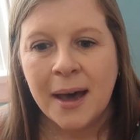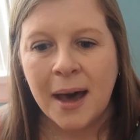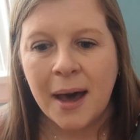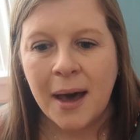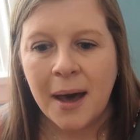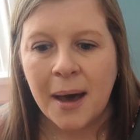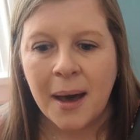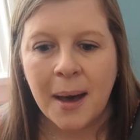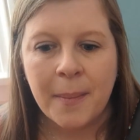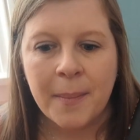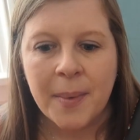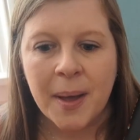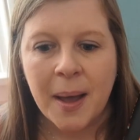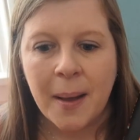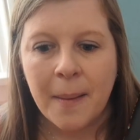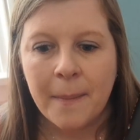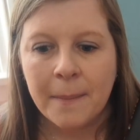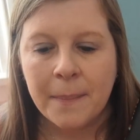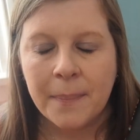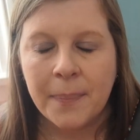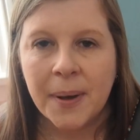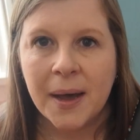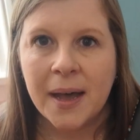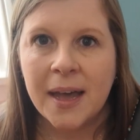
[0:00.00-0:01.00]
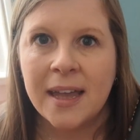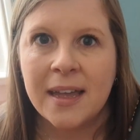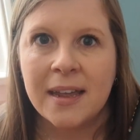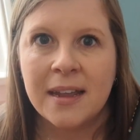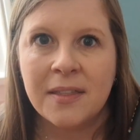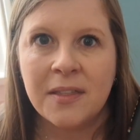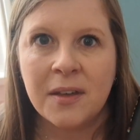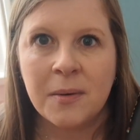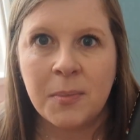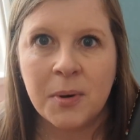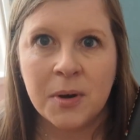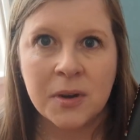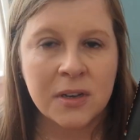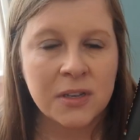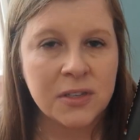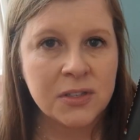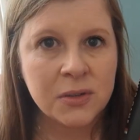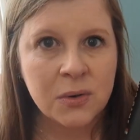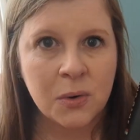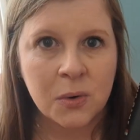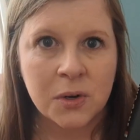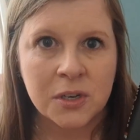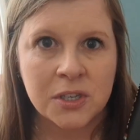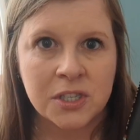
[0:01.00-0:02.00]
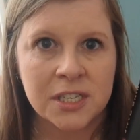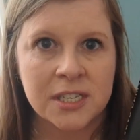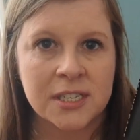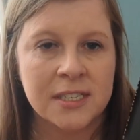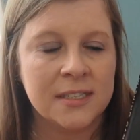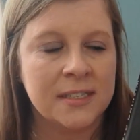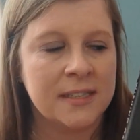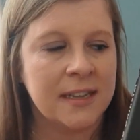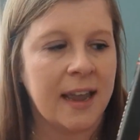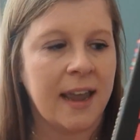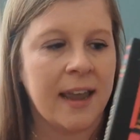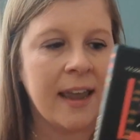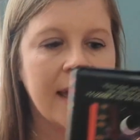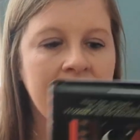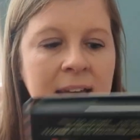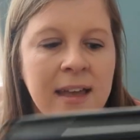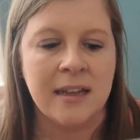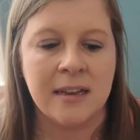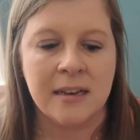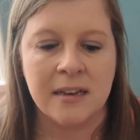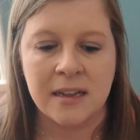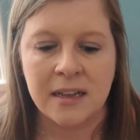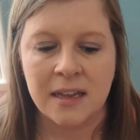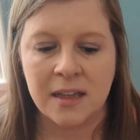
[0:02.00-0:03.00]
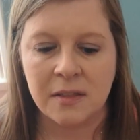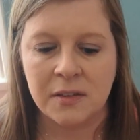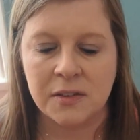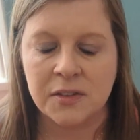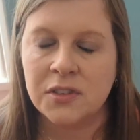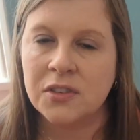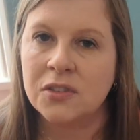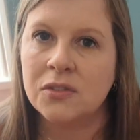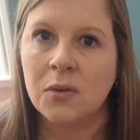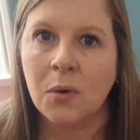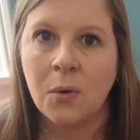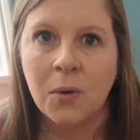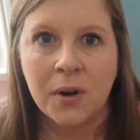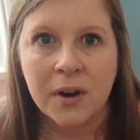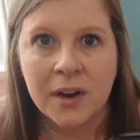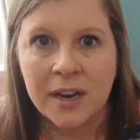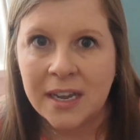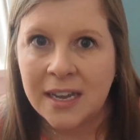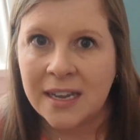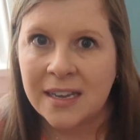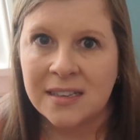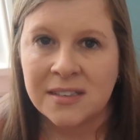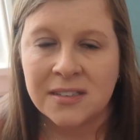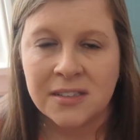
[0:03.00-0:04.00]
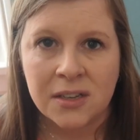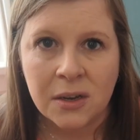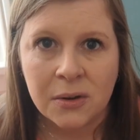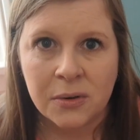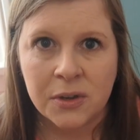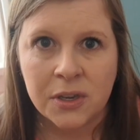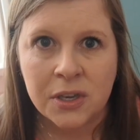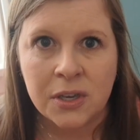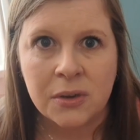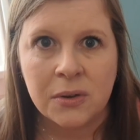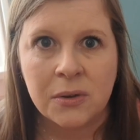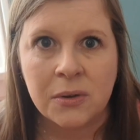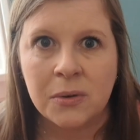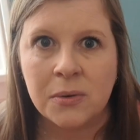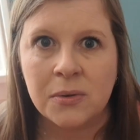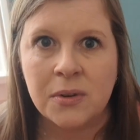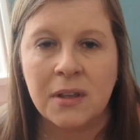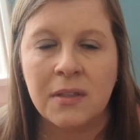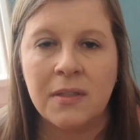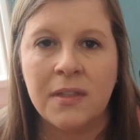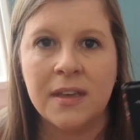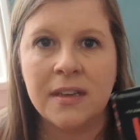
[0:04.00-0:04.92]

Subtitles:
but the book is gorgeous and the story is so cute.